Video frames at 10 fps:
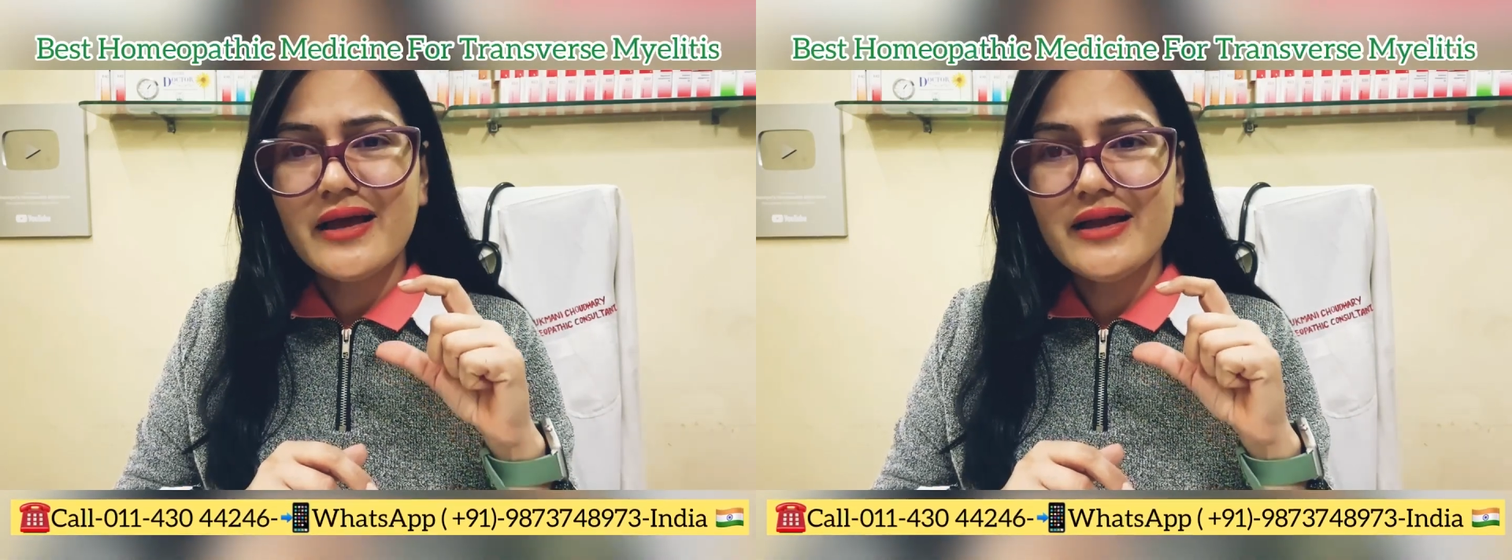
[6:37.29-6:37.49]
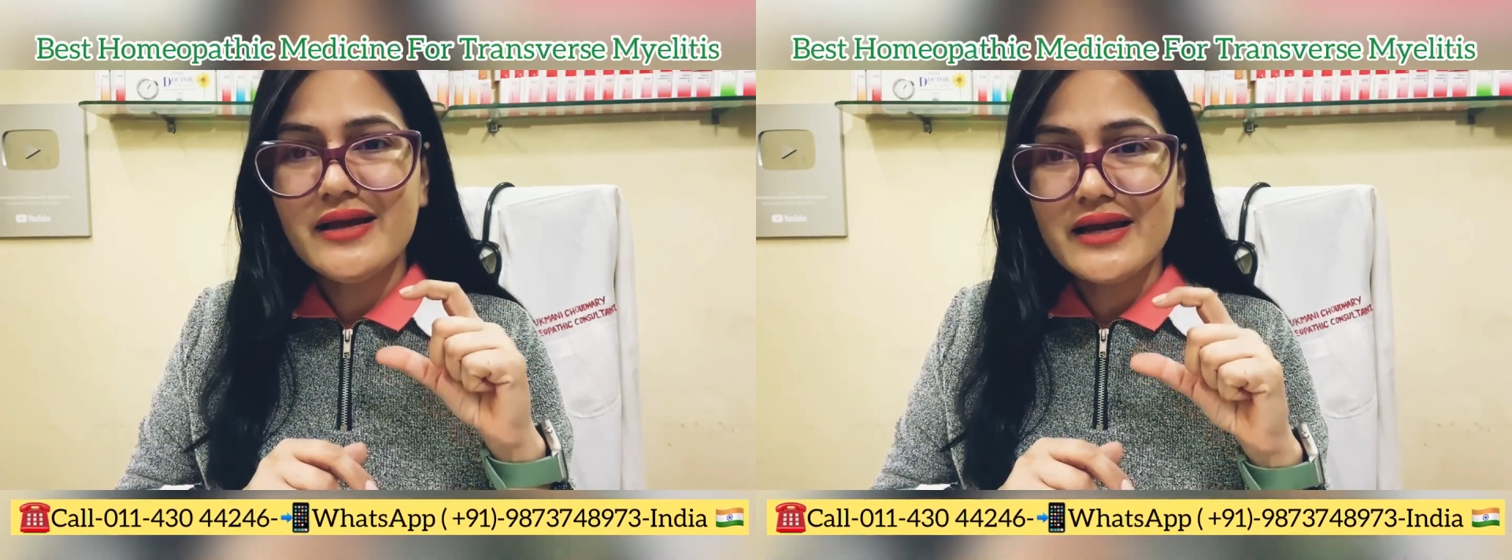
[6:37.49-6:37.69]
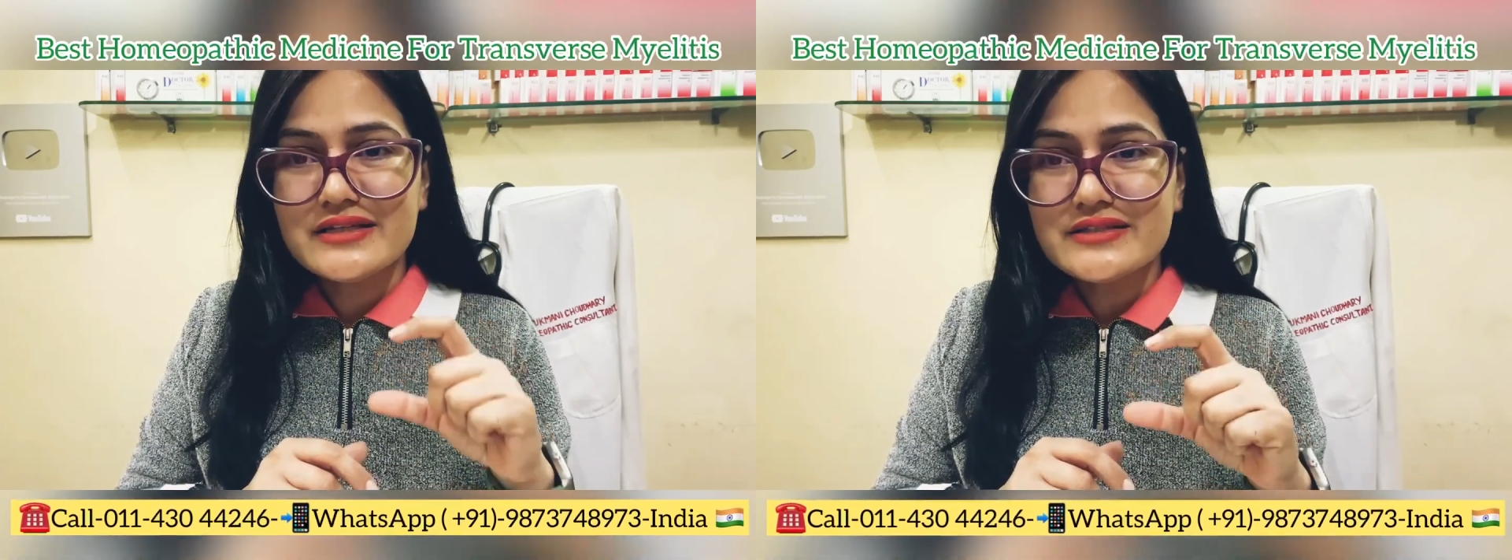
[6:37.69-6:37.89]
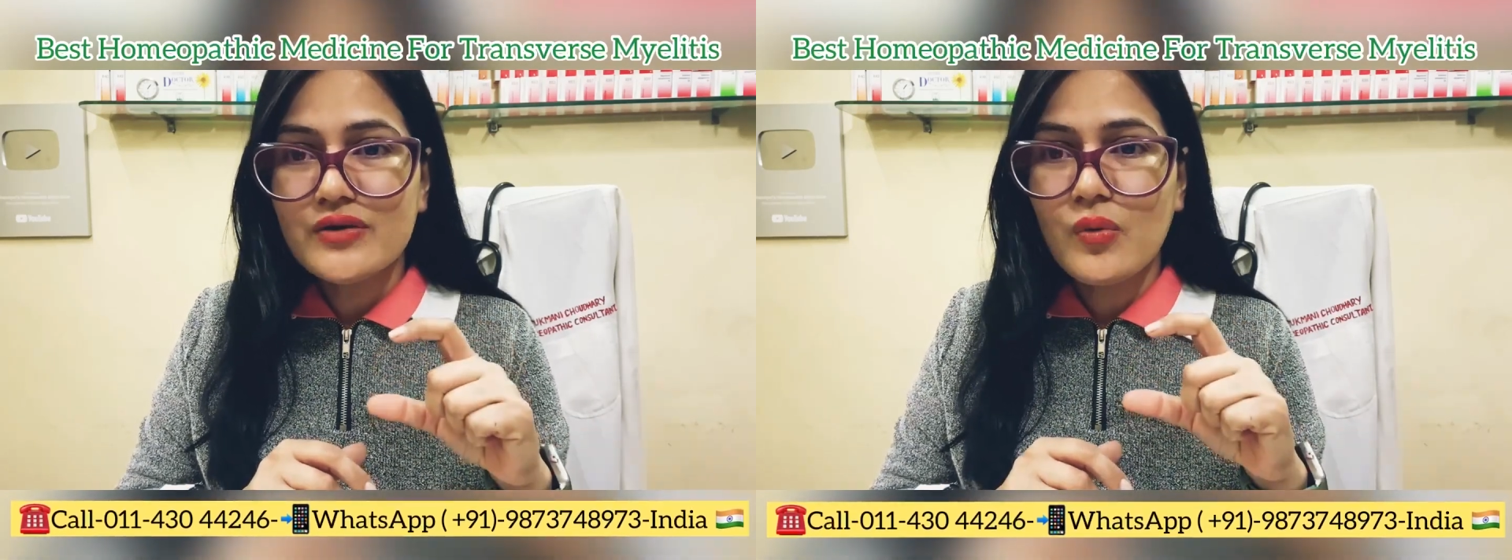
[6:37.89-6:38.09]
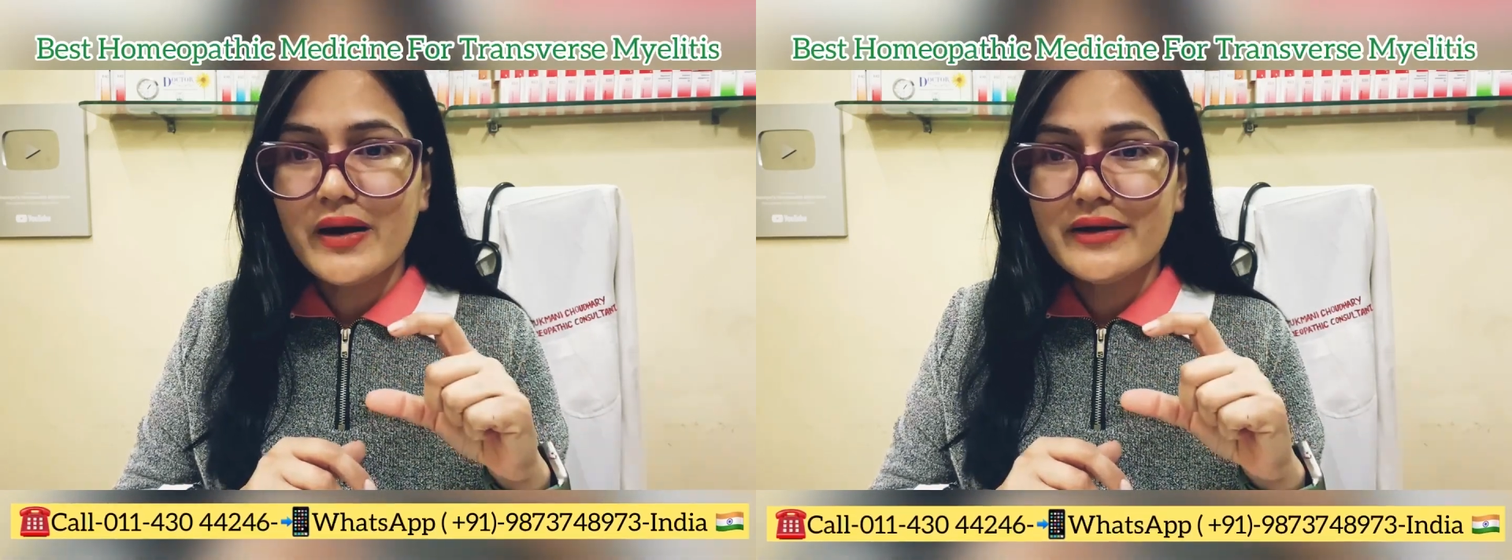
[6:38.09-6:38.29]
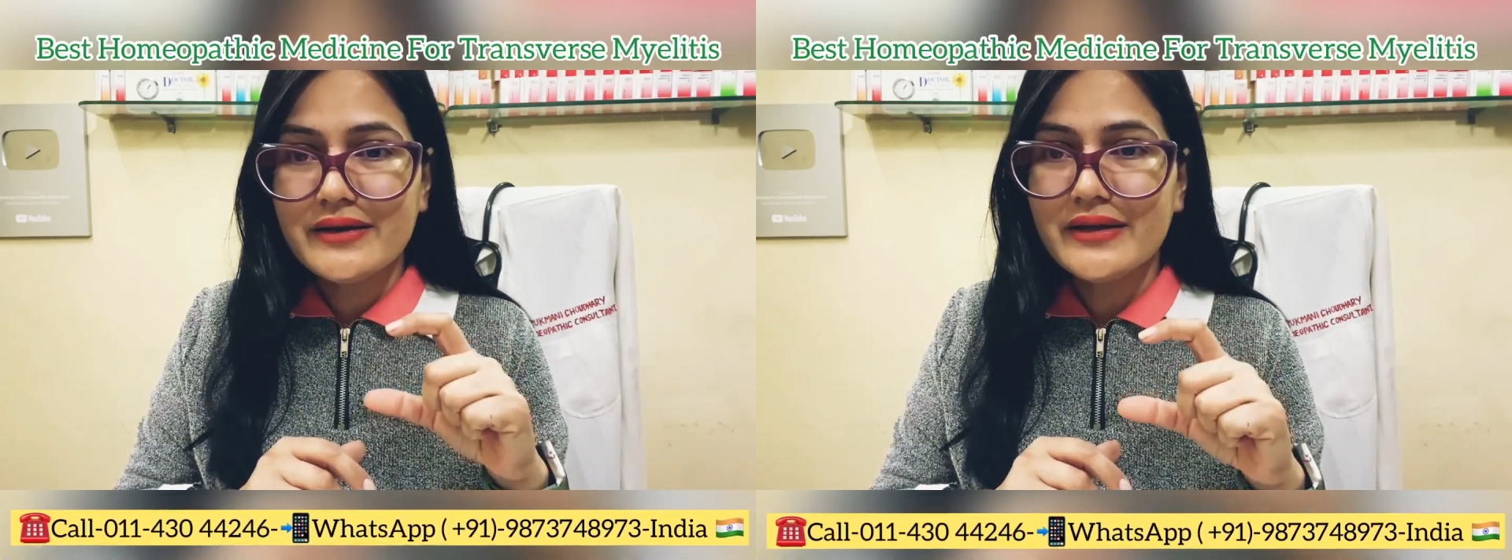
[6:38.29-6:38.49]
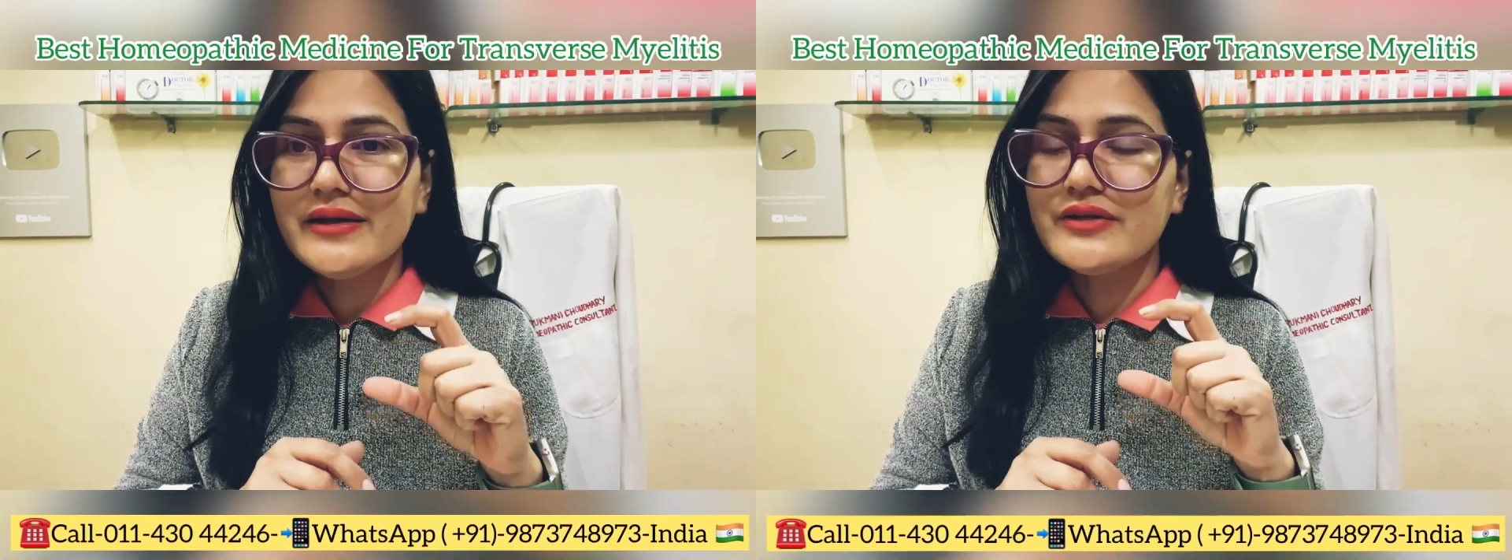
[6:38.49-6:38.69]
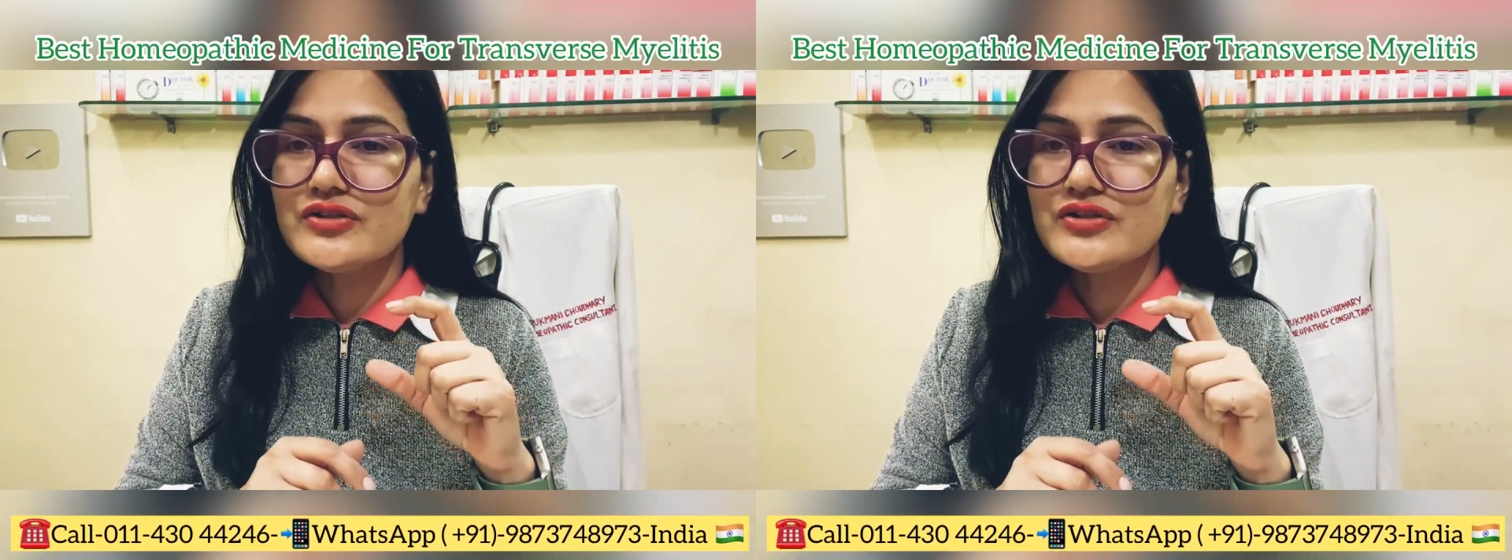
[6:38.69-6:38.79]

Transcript: in lesser quantity,